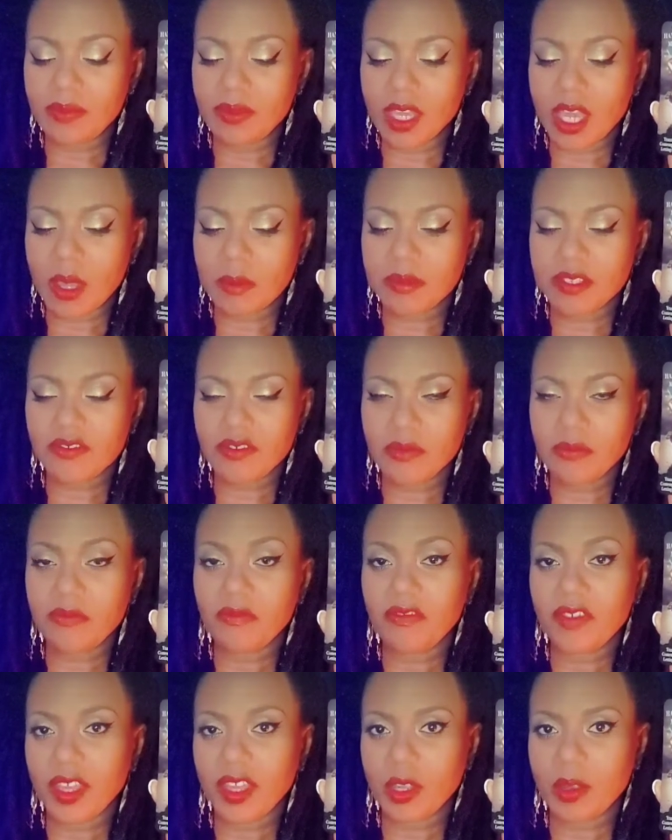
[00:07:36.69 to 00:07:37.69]
comes from
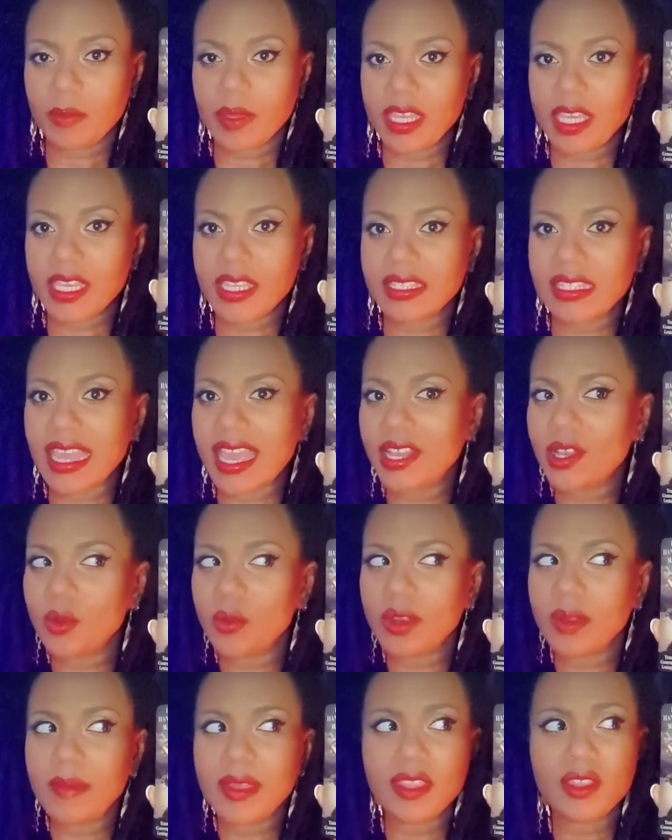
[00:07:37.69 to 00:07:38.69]
fear because I don't
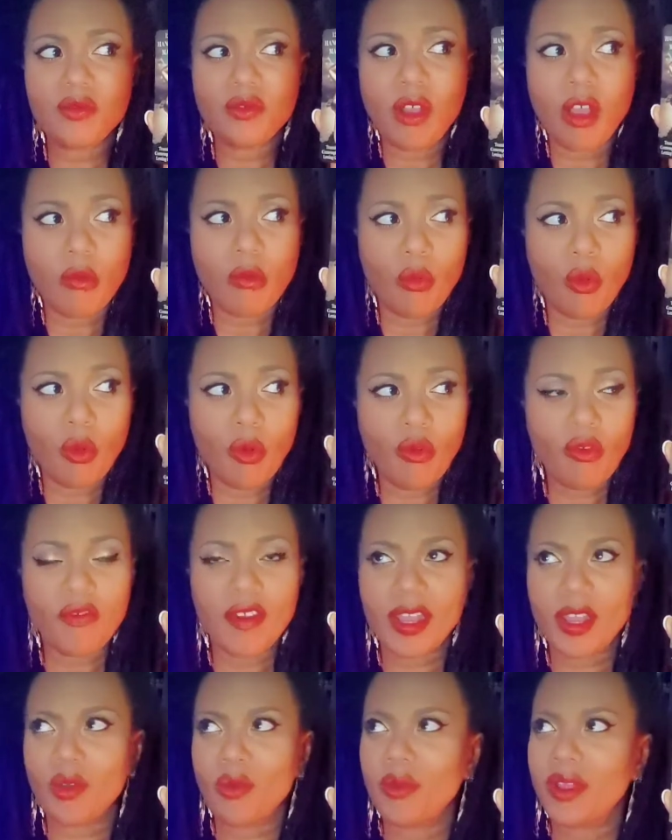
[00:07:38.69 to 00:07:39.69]
want to make the wrong move.
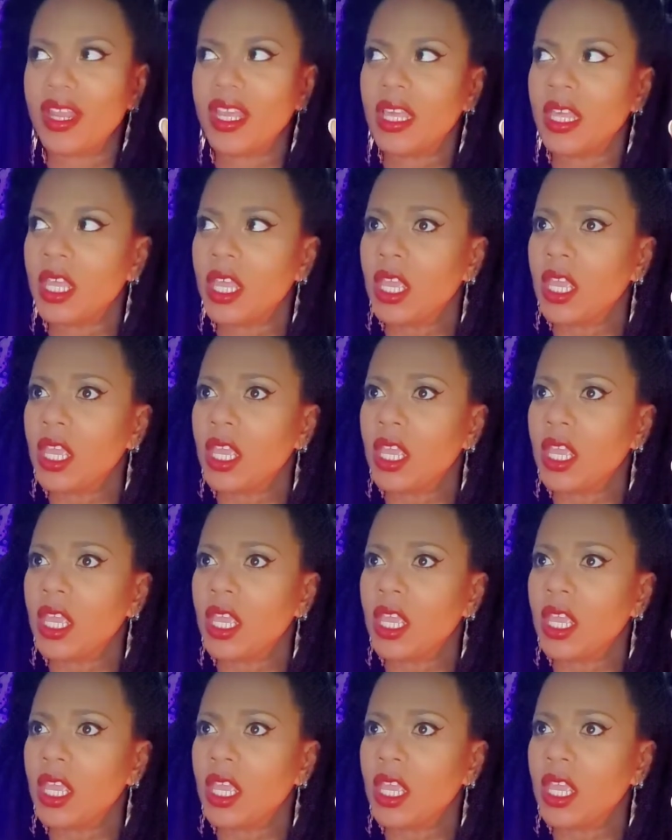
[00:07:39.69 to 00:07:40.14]
I don't want to